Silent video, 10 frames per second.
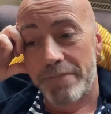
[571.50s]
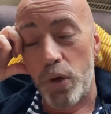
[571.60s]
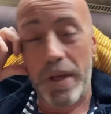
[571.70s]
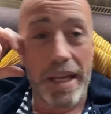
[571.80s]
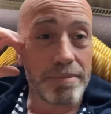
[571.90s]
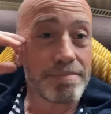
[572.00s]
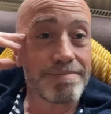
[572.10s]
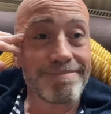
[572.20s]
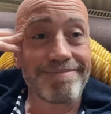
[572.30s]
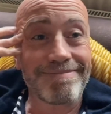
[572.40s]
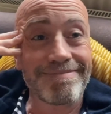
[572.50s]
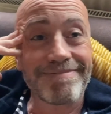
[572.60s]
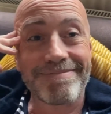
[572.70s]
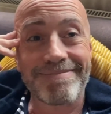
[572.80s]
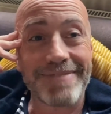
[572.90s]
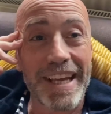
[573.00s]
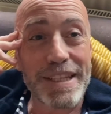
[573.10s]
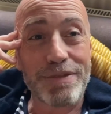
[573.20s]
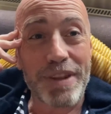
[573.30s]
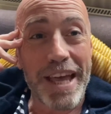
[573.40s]
Okay.
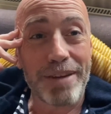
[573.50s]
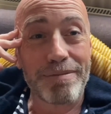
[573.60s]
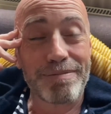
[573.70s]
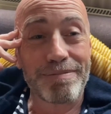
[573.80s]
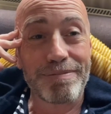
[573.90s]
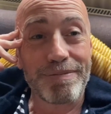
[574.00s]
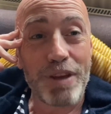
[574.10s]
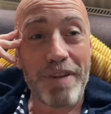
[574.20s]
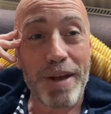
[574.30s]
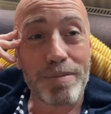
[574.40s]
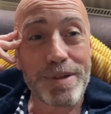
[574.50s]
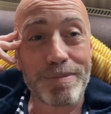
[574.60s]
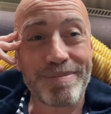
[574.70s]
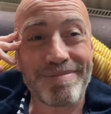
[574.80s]
Thanks for that. You've helped.